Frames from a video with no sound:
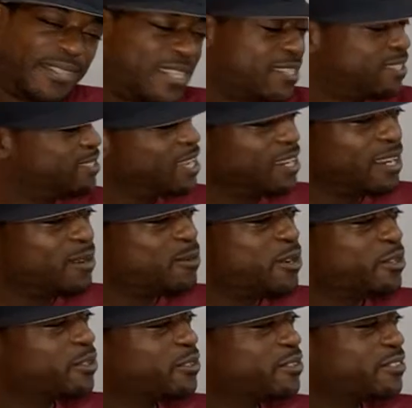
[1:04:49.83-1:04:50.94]
This is how that
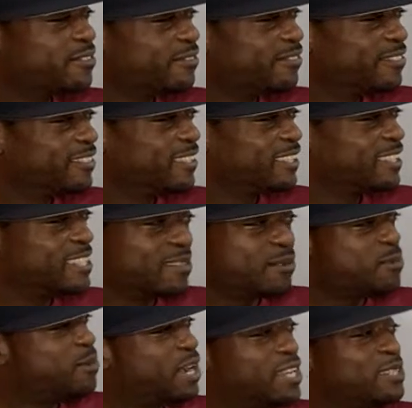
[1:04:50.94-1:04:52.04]
works. And
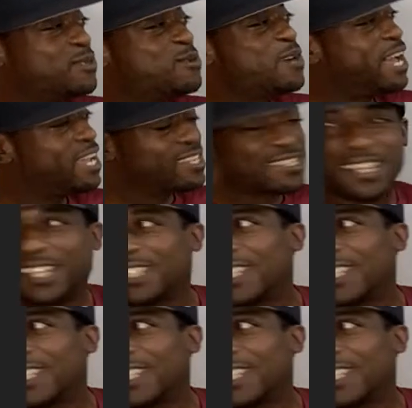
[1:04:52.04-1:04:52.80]
everybody who acts